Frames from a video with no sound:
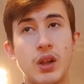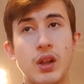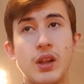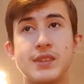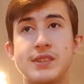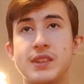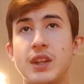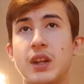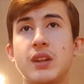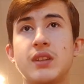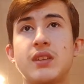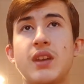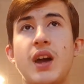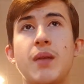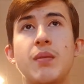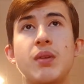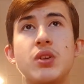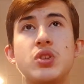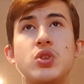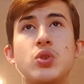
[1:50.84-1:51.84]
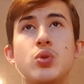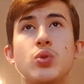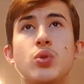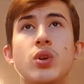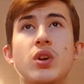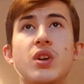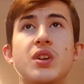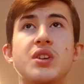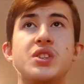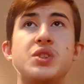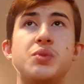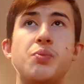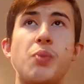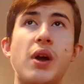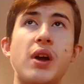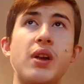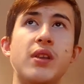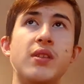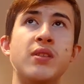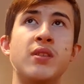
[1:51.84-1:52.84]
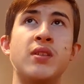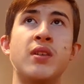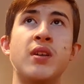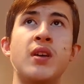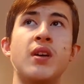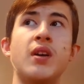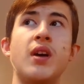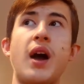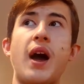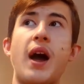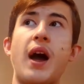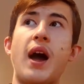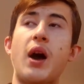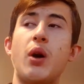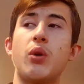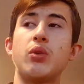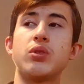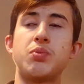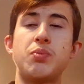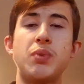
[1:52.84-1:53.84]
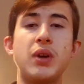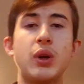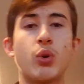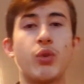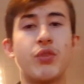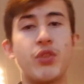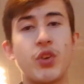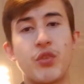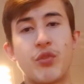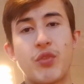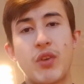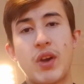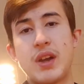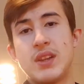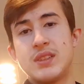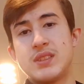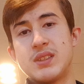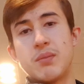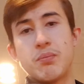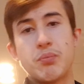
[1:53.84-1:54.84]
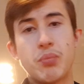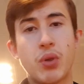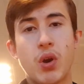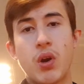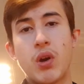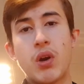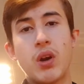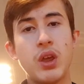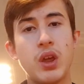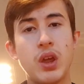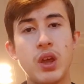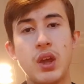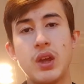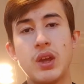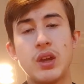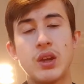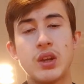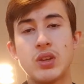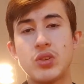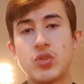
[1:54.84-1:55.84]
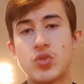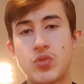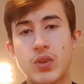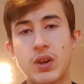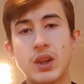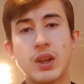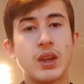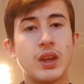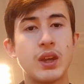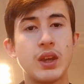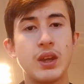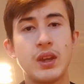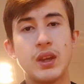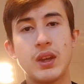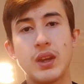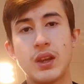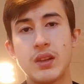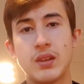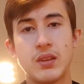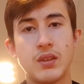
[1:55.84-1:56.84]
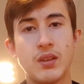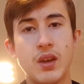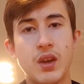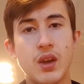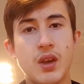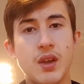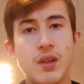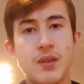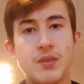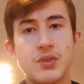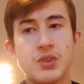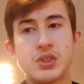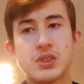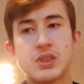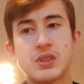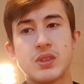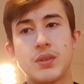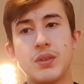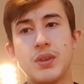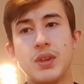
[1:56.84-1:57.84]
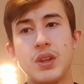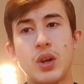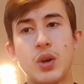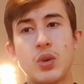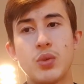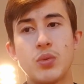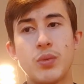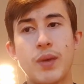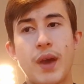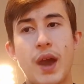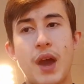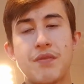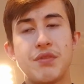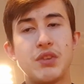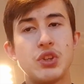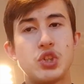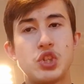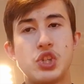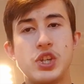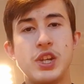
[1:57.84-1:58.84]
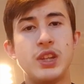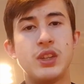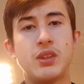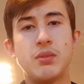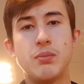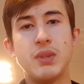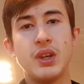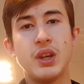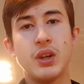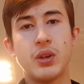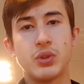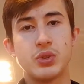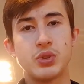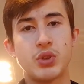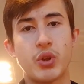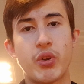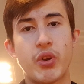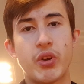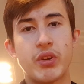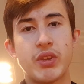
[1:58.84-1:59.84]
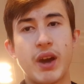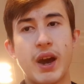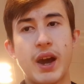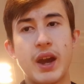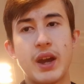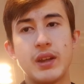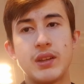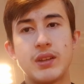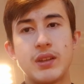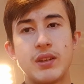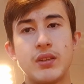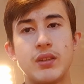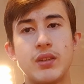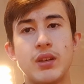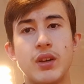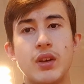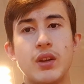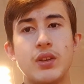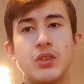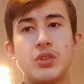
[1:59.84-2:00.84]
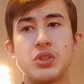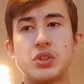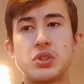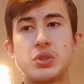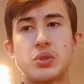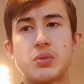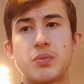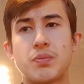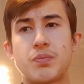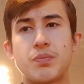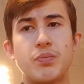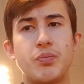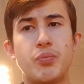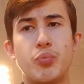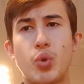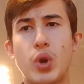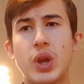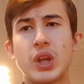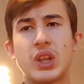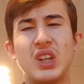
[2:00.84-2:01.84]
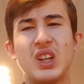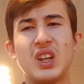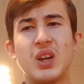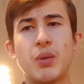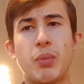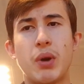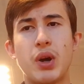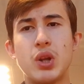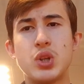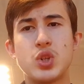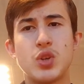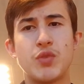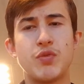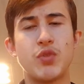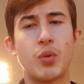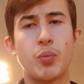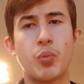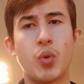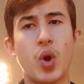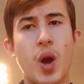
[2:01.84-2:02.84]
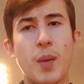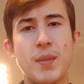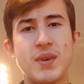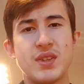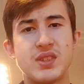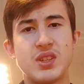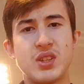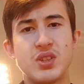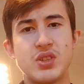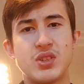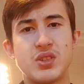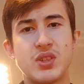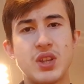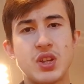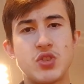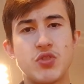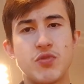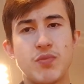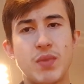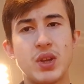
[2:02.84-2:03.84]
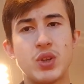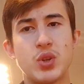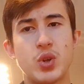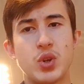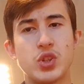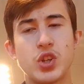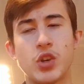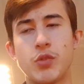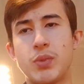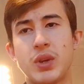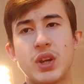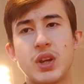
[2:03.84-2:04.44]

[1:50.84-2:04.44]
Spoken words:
It's not a time that you spend out being with your friends and partying and drinking and just, having cheat meals on your diet and just breaking a bunch of your promises that you've made to yourself